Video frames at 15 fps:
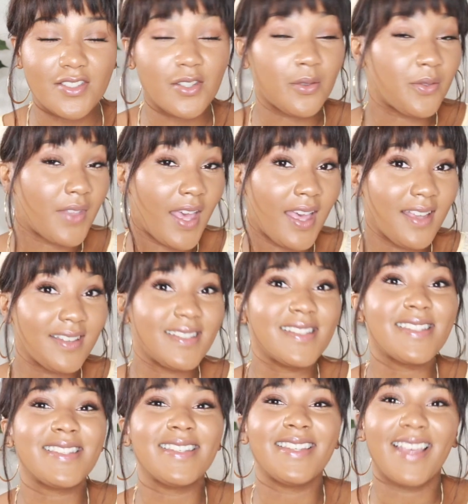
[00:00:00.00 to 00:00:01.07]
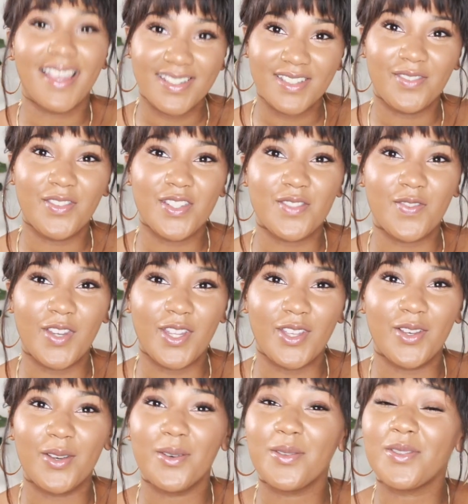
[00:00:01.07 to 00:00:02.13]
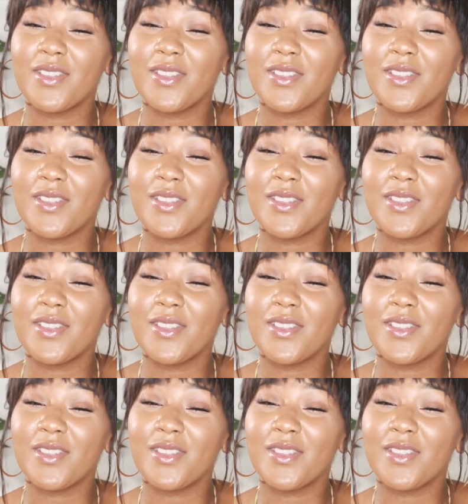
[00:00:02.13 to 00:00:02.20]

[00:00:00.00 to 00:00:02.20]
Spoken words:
So that is the end of this video.